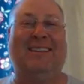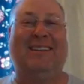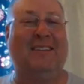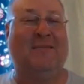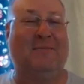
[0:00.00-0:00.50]

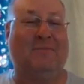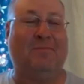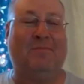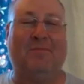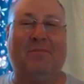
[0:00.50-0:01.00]
I
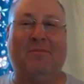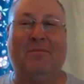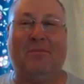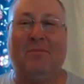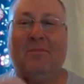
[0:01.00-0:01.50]
am the
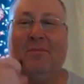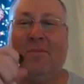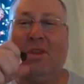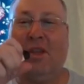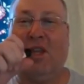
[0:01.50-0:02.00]

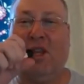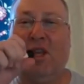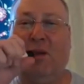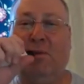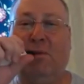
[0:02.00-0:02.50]
one,
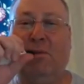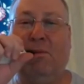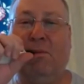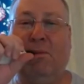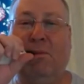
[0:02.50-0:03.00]

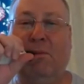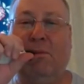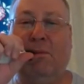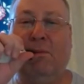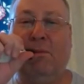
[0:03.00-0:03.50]

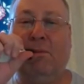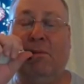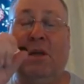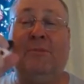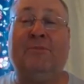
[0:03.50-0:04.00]
the
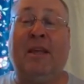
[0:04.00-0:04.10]
chosen.